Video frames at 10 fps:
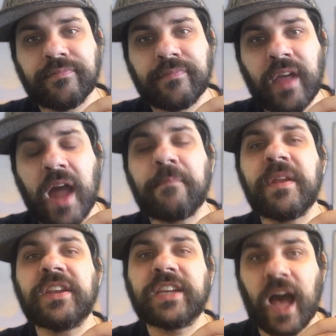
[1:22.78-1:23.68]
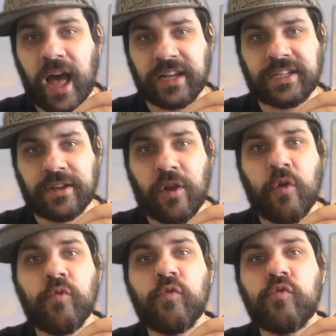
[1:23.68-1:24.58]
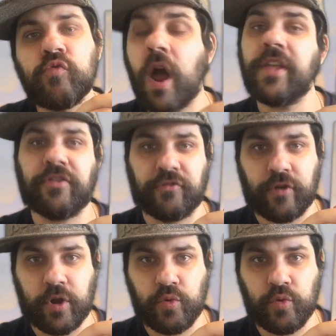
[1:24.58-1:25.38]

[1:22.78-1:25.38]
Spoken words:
had been cut right through.